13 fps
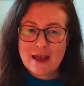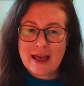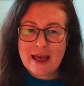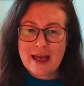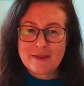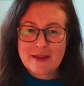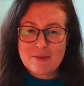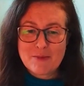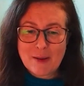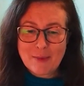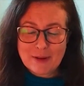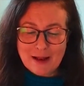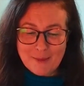And they
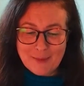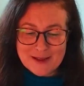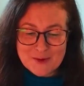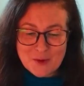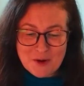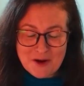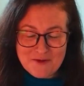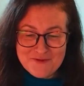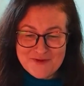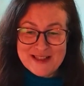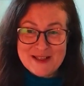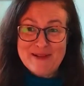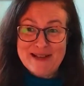bubble up as our
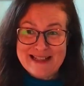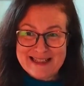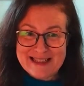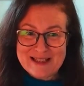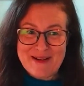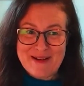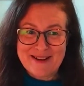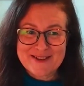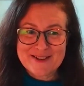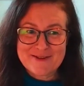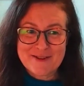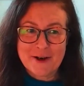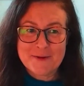visibility is about to
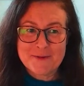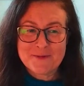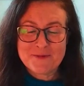grow.